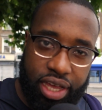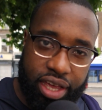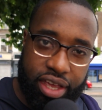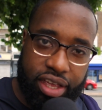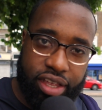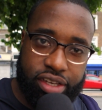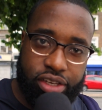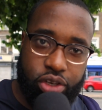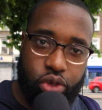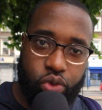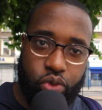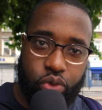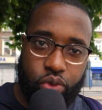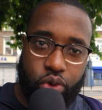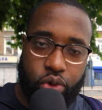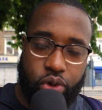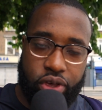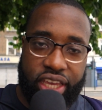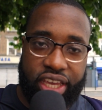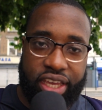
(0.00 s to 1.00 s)
and you're
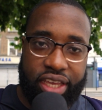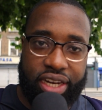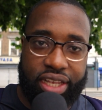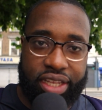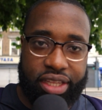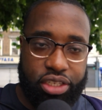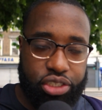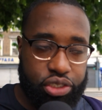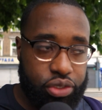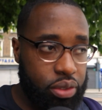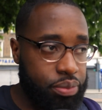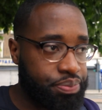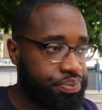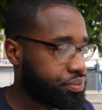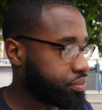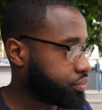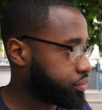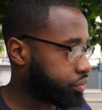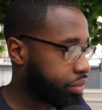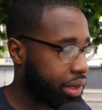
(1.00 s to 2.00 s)
not eating it in the shop,
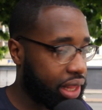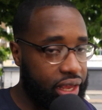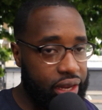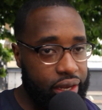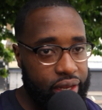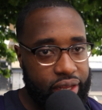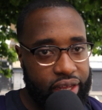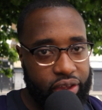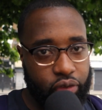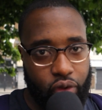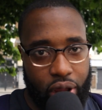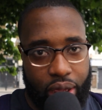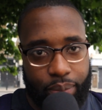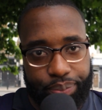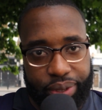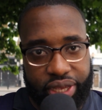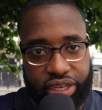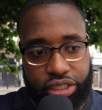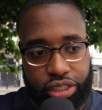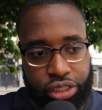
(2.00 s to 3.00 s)

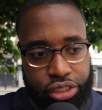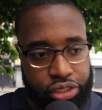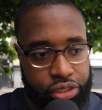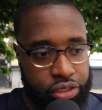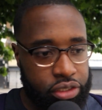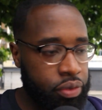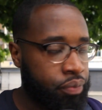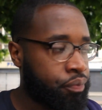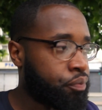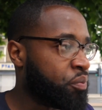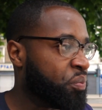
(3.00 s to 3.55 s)
grab bare tissues.